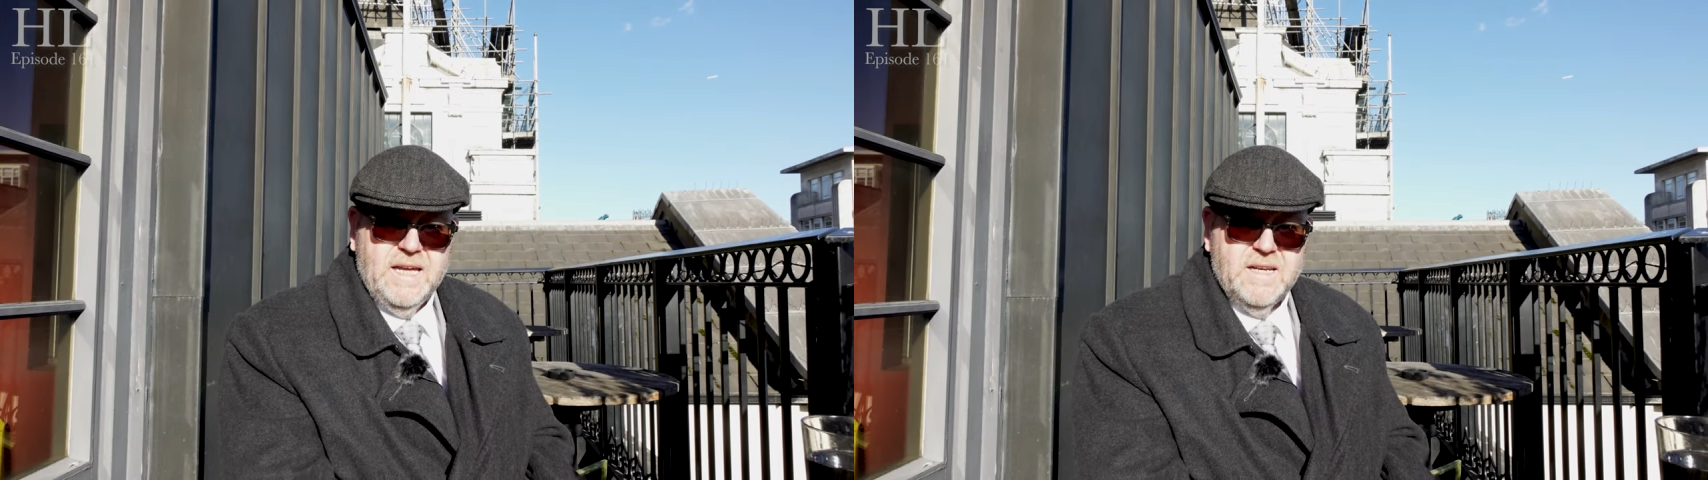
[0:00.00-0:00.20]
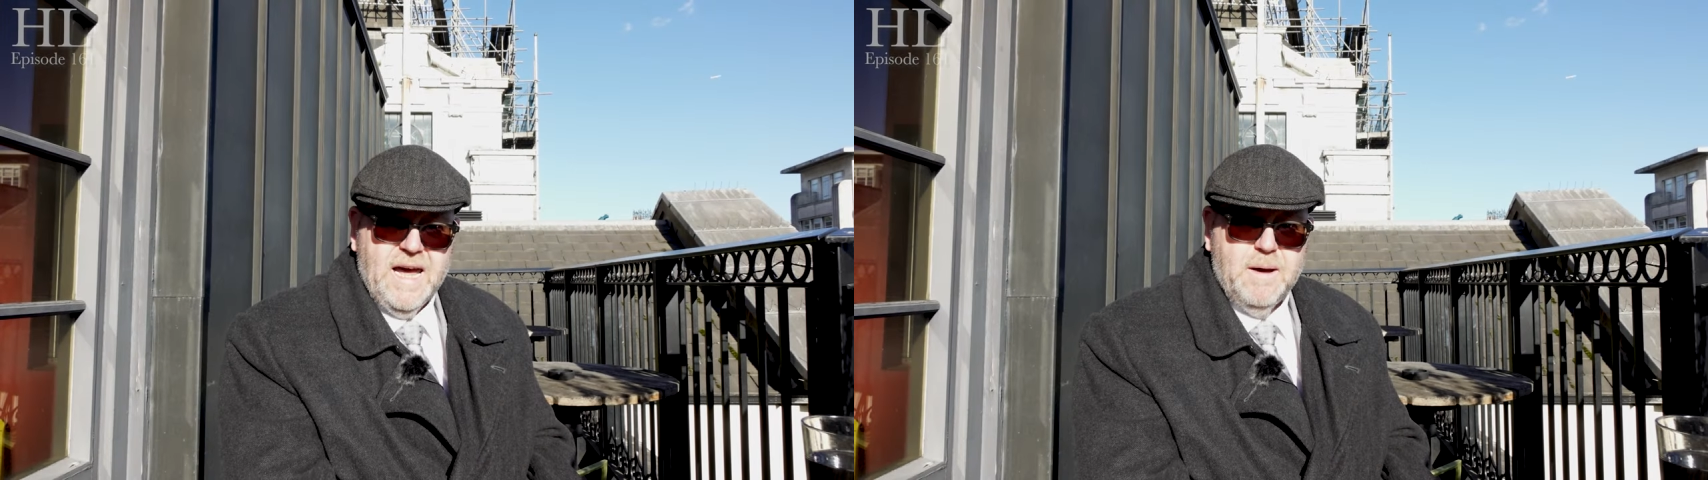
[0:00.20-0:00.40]

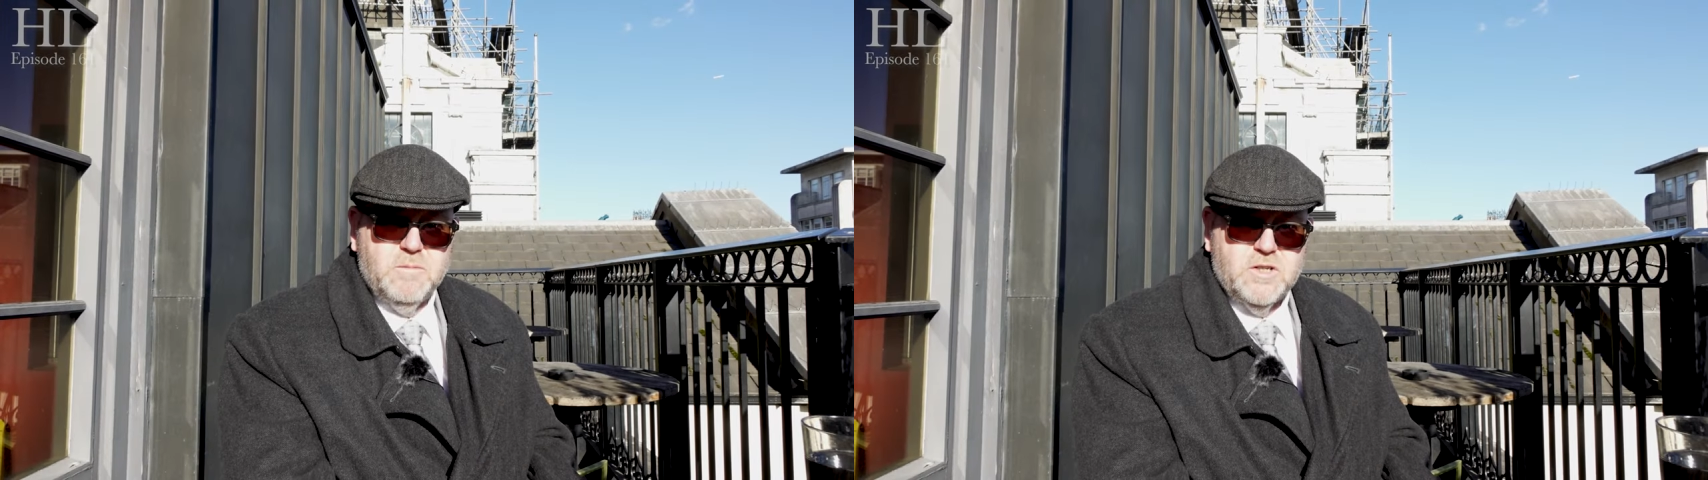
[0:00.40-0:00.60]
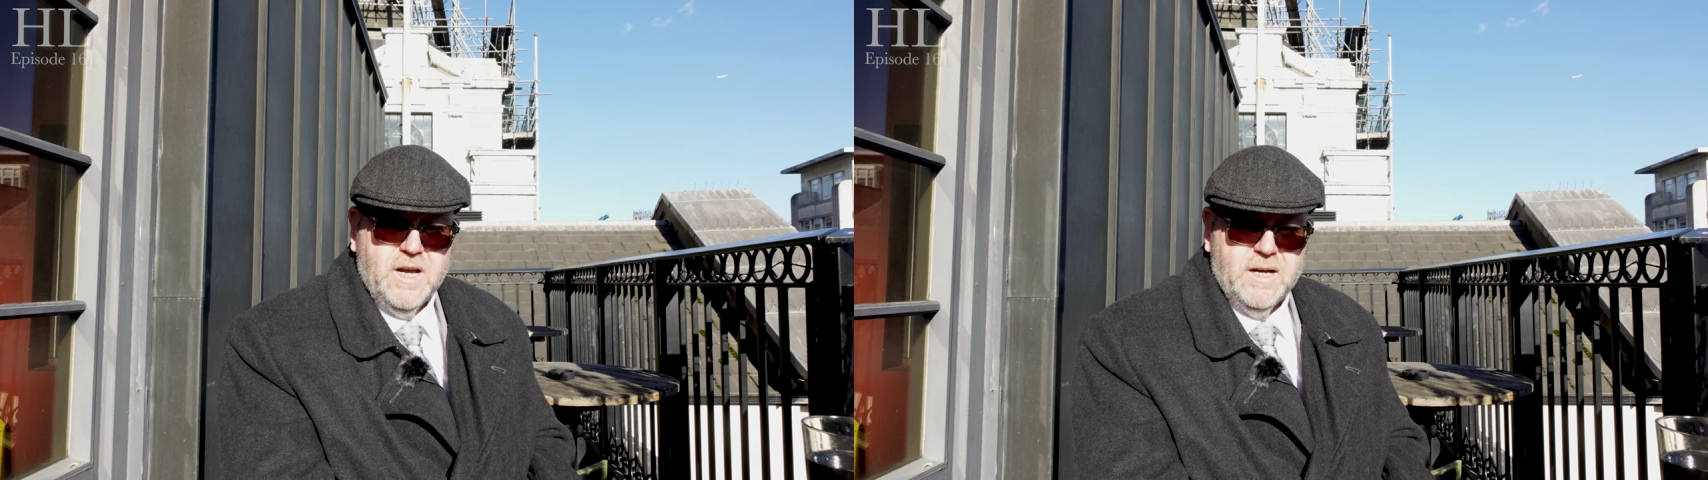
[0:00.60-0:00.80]
in
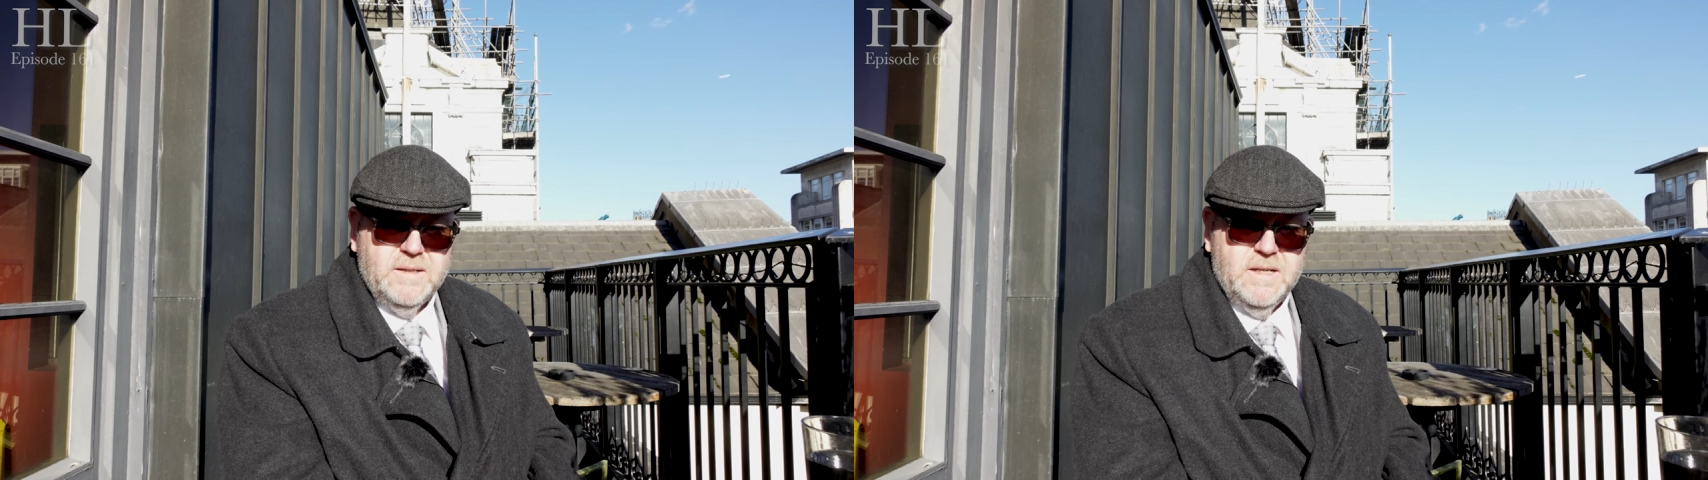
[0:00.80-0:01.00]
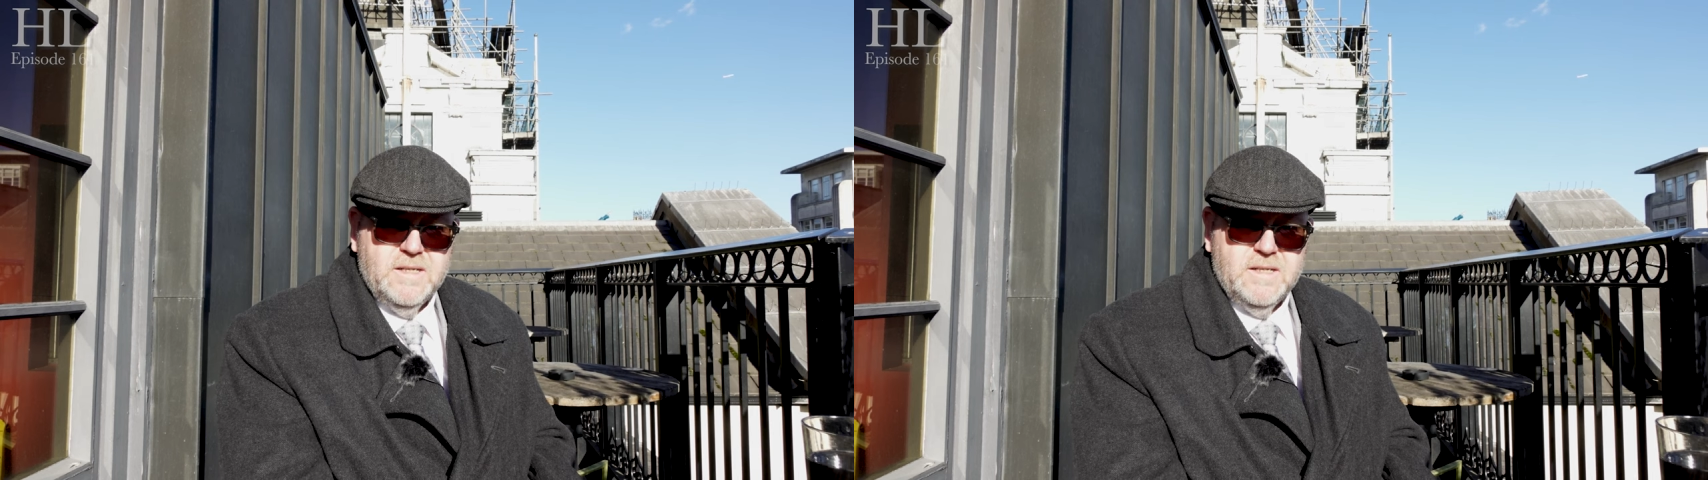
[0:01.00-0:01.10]
Hampshire,